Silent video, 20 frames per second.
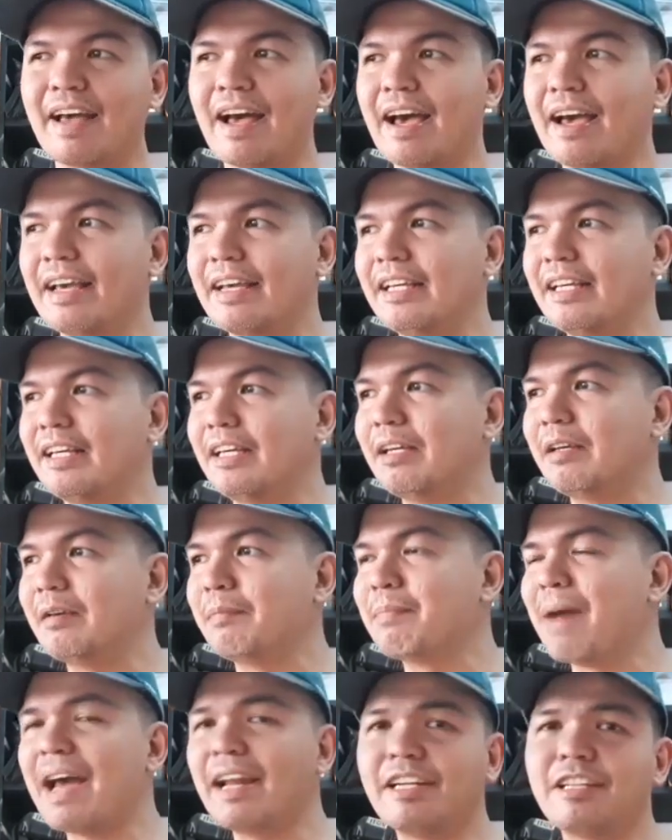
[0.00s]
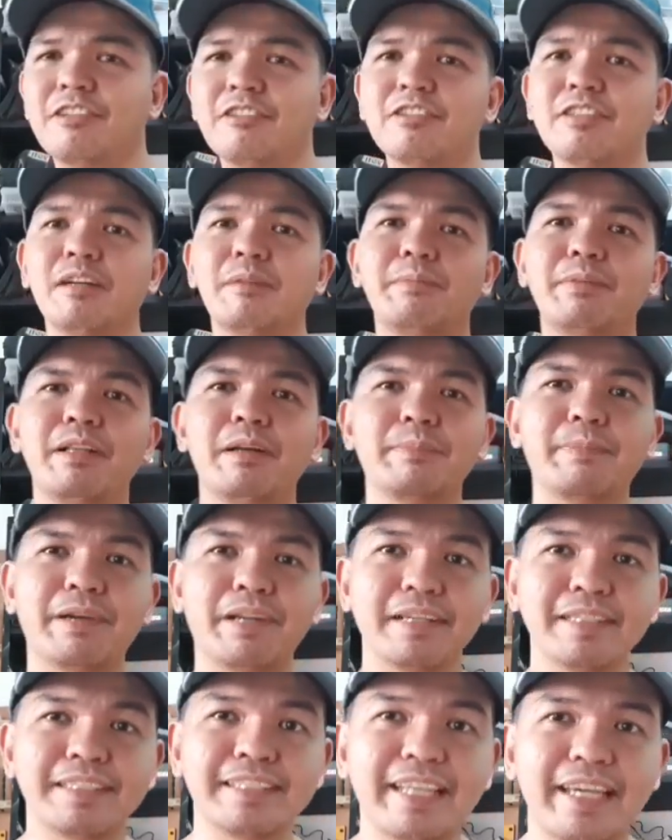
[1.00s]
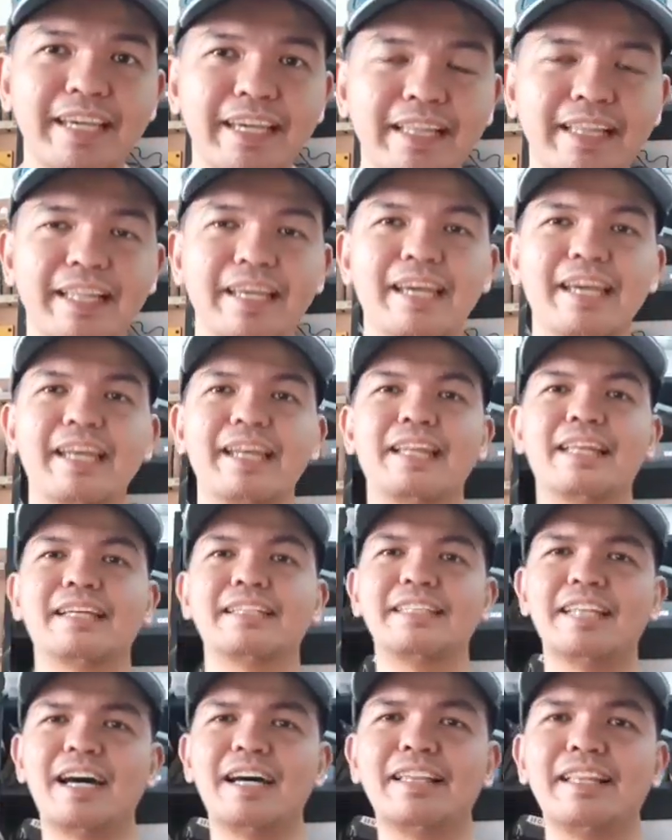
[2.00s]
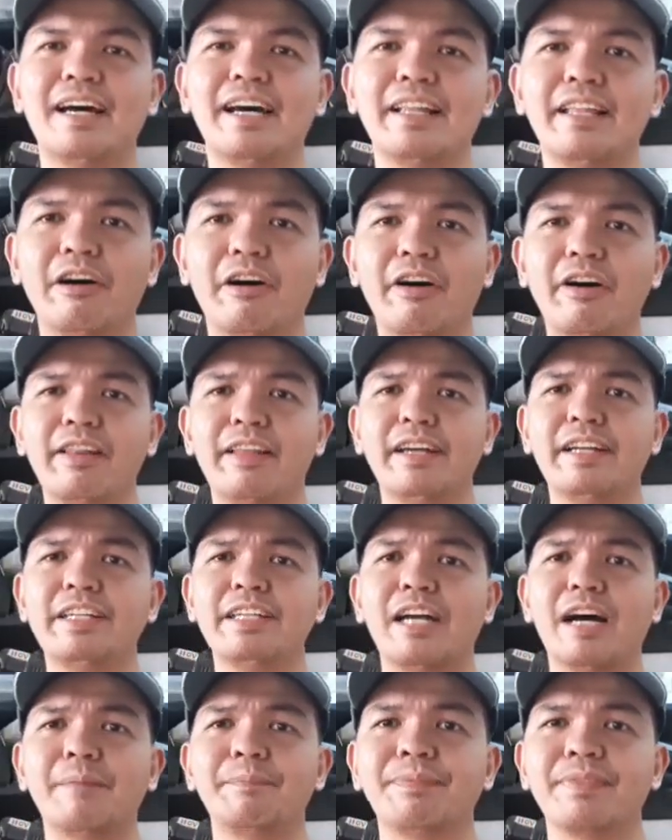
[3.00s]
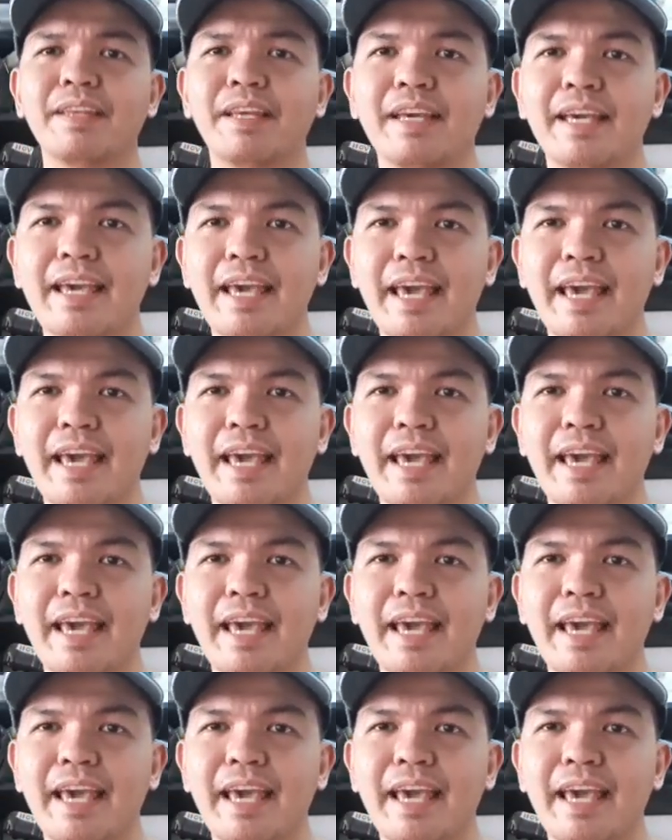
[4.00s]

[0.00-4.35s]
I managed to stumble upon a sale in Lazada, the online shop,